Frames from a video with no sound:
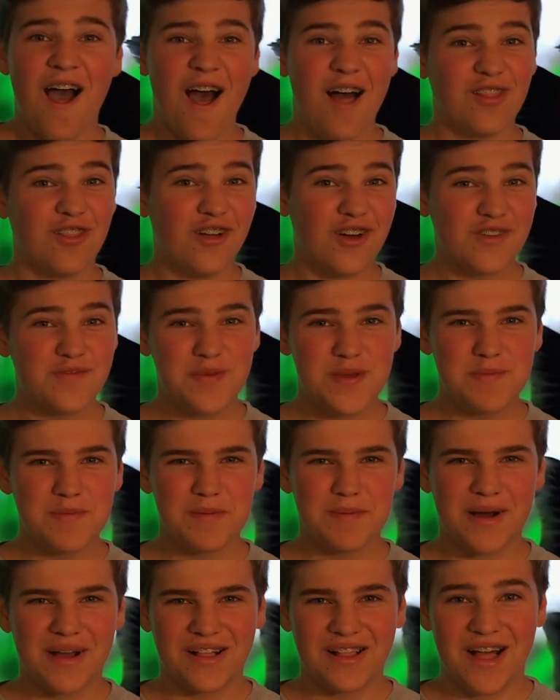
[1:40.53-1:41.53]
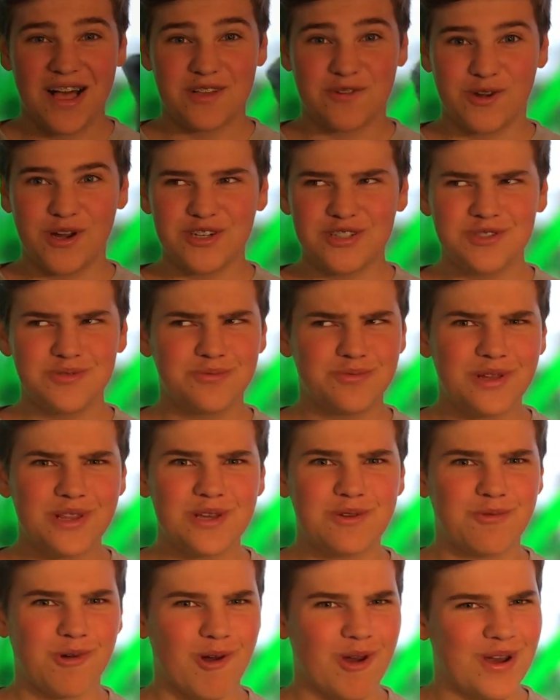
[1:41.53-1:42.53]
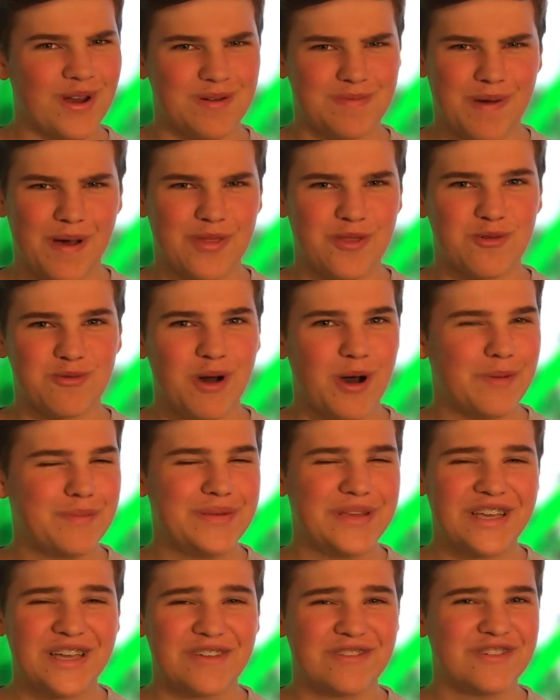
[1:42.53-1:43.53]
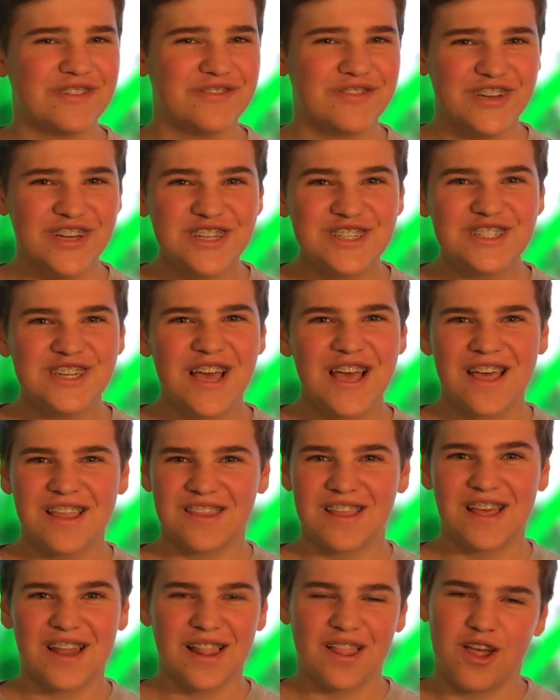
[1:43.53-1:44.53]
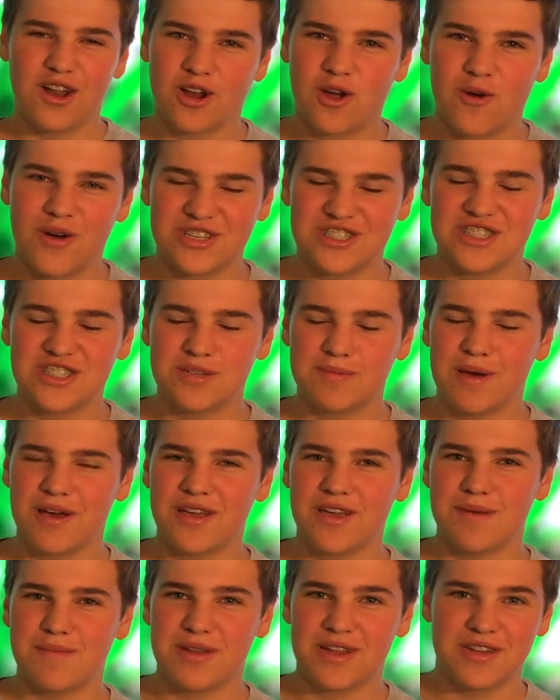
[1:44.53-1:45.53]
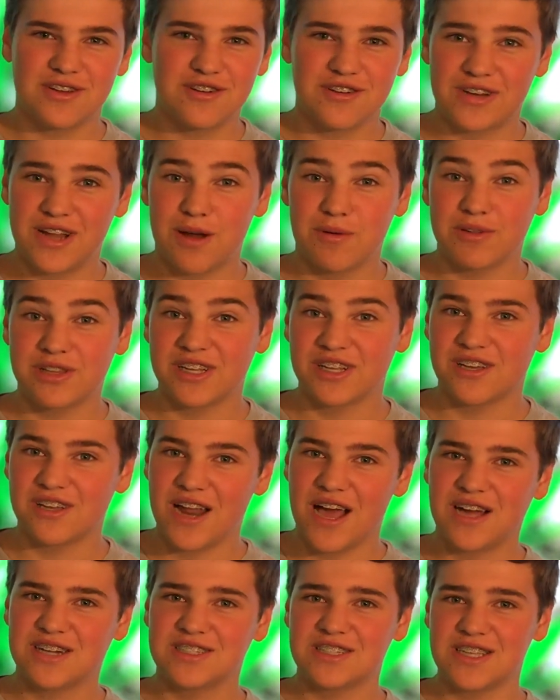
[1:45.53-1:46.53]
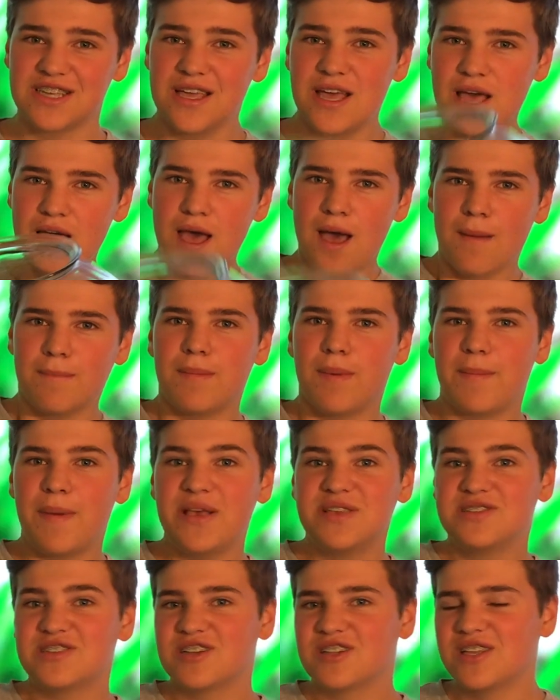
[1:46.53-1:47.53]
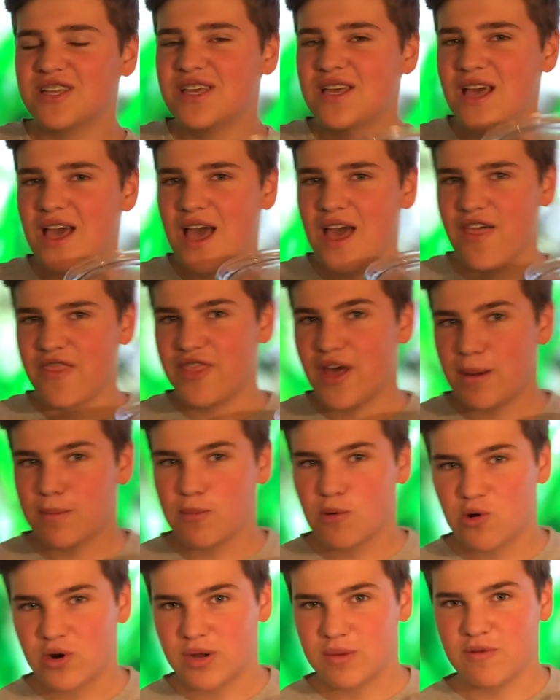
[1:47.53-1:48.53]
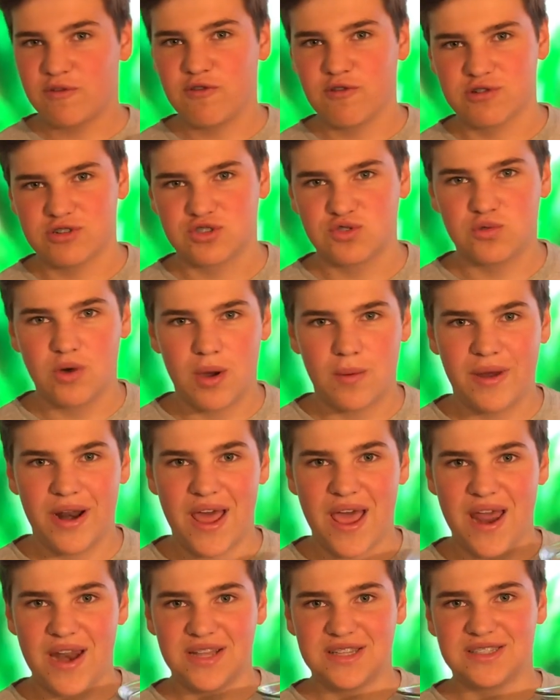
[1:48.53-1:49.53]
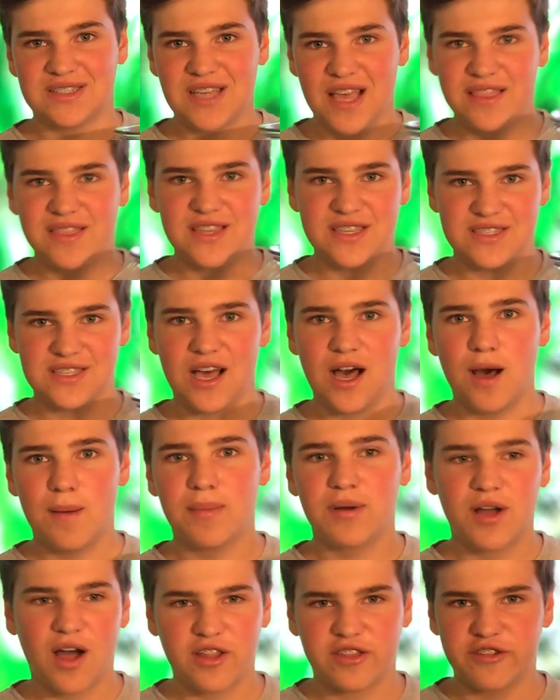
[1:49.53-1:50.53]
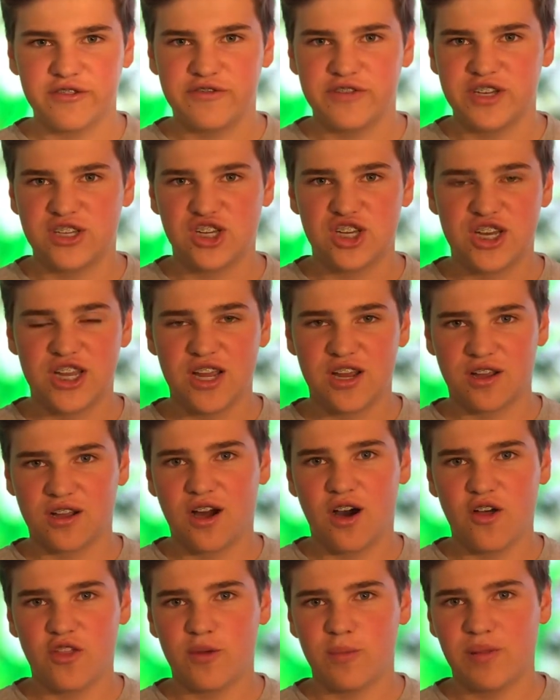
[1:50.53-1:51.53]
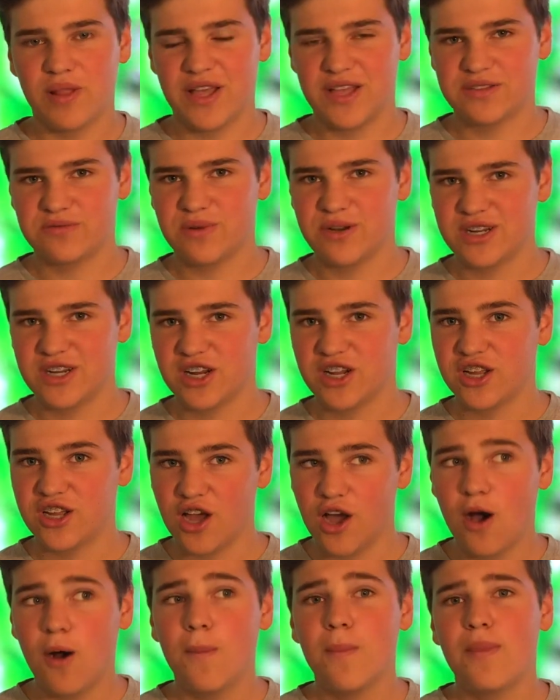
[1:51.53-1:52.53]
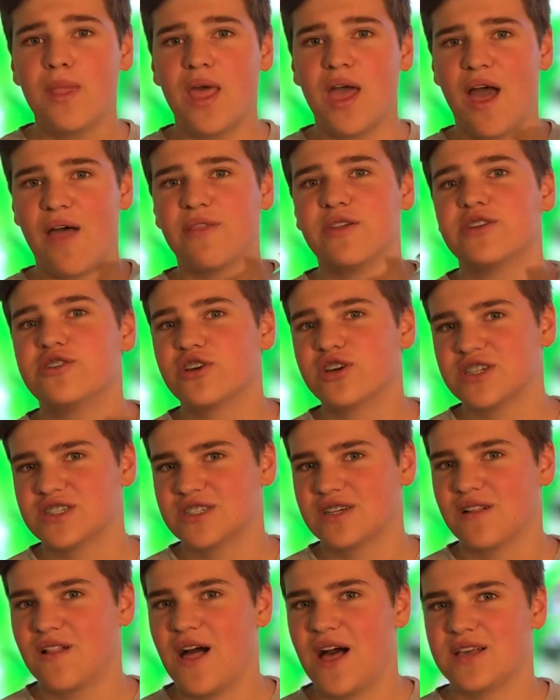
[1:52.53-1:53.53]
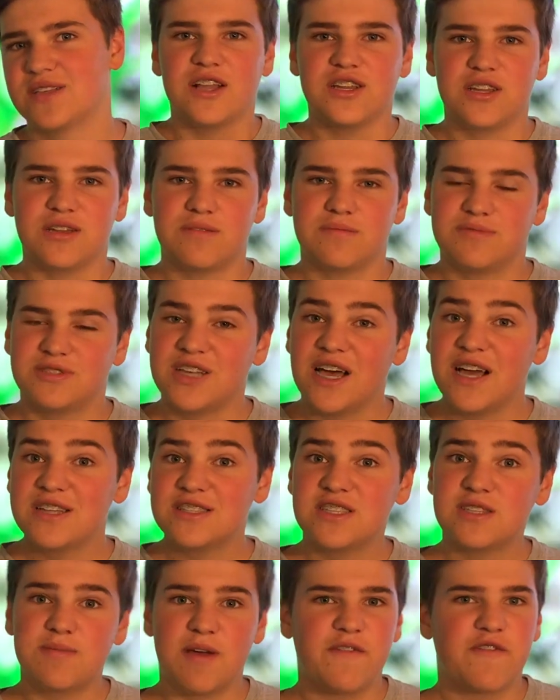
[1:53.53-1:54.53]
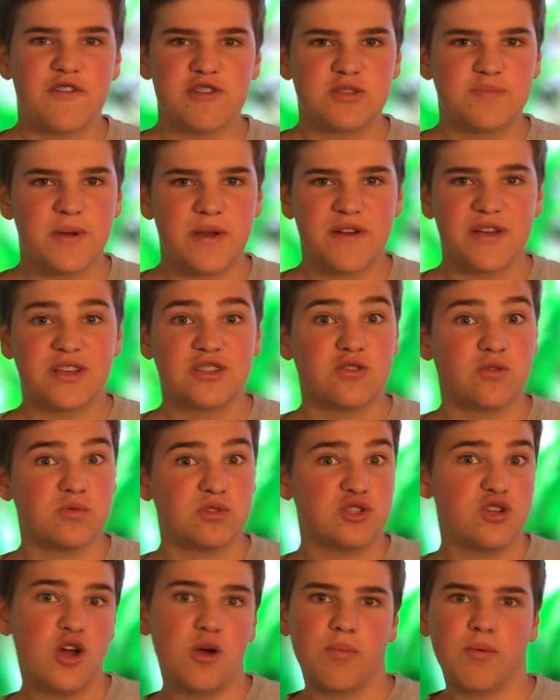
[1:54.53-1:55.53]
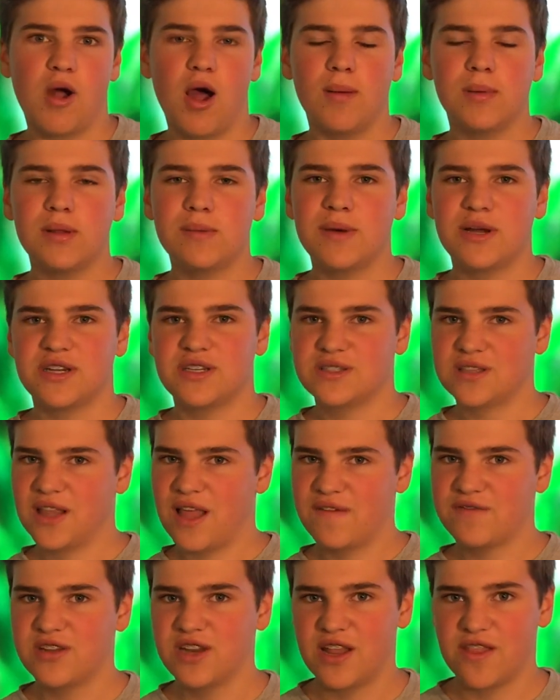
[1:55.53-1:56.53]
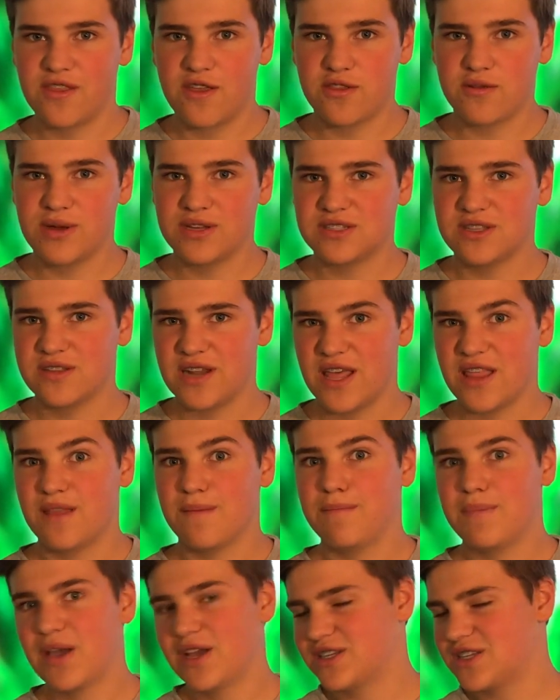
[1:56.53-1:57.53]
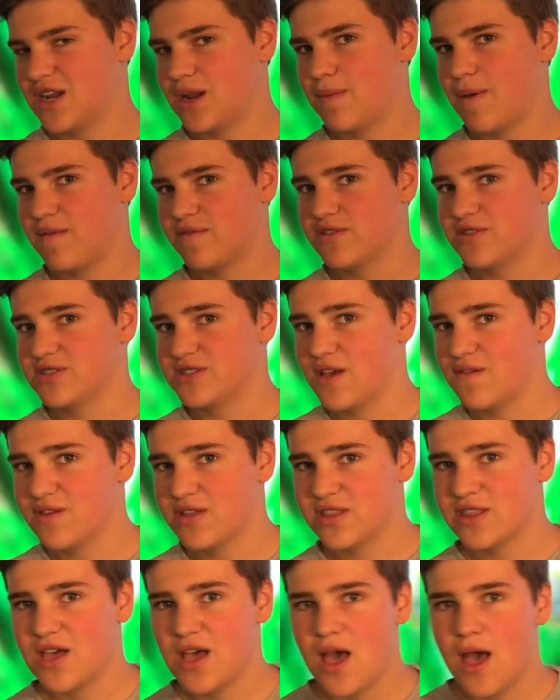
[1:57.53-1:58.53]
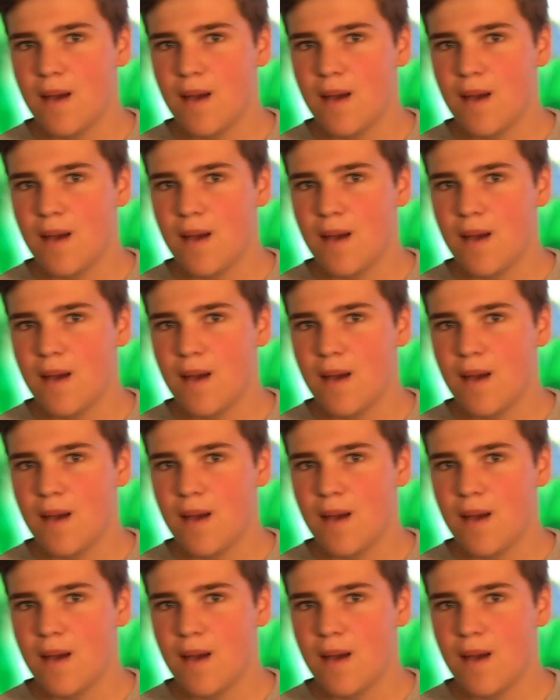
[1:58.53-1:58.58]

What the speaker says: A lot of people in my class were actually really worried about the well-being of the fish. They had a lot of questions about him, and it turned out really good actually. But basically, that morning before school, I went ahead and set this up, got the fish in here, got all the plants ready to go, and then took it to class. Science is my first period, so it was no problem. I just left it in there the rest of the day and then picked it up after 7th.